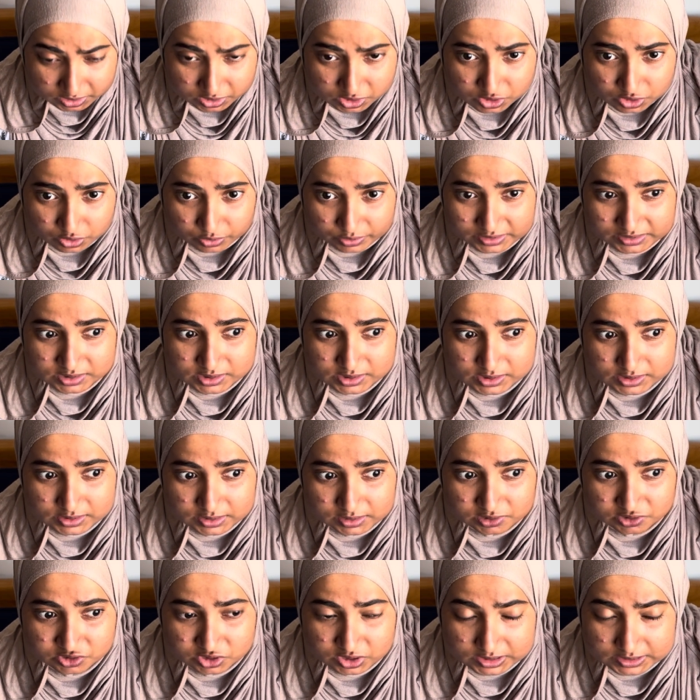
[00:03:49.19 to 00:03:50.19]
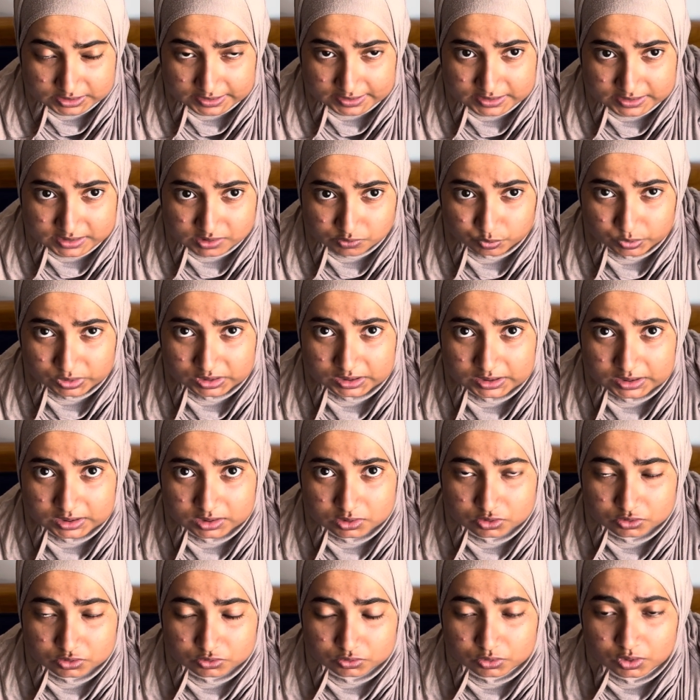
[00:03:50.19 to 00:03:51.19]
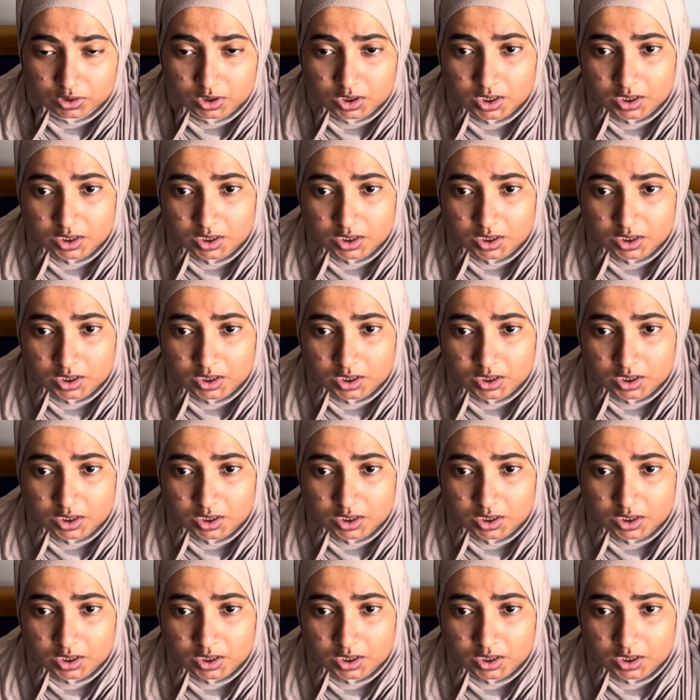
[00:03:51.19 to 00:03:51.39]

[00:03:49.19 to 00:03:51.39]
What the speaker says: so it still suggests we need to